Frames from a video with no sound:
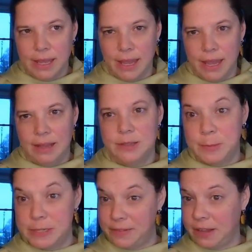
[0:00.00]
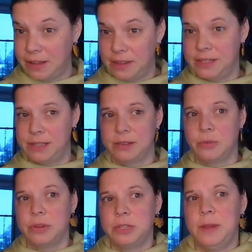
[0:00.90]
And specifically, this is
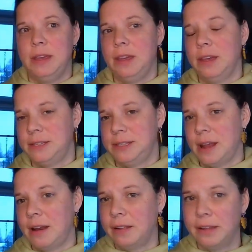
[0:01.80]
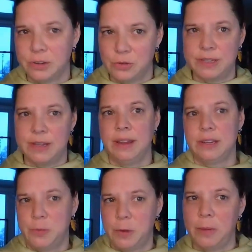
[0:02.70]
going to be a static electricity
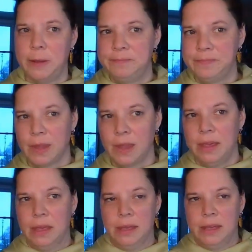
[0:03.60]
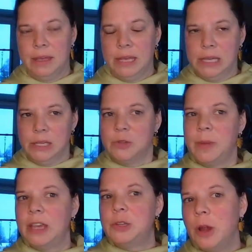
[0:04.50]
experiment. So
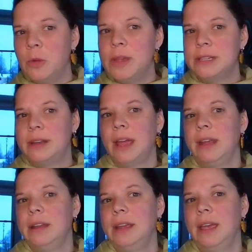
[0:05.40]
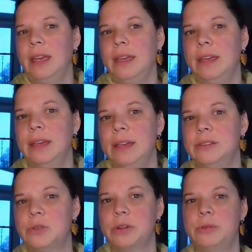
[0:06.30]
my experiment tonight
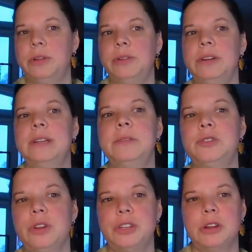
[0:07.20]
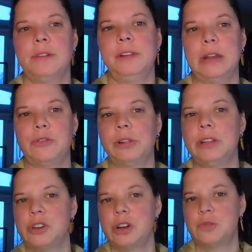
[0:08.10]
is going to include a demonstration of
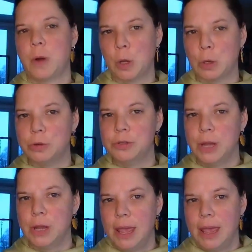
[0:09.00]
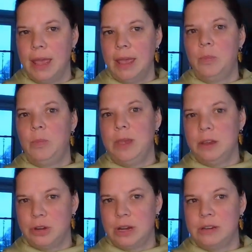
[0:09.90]
electrically charged particles being
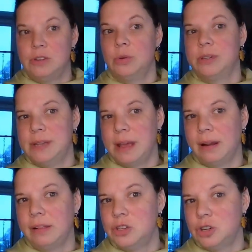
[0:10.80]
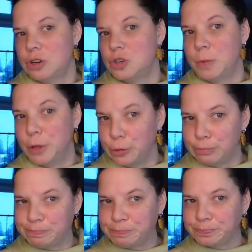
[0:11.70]
attracted to a statically charged balloon.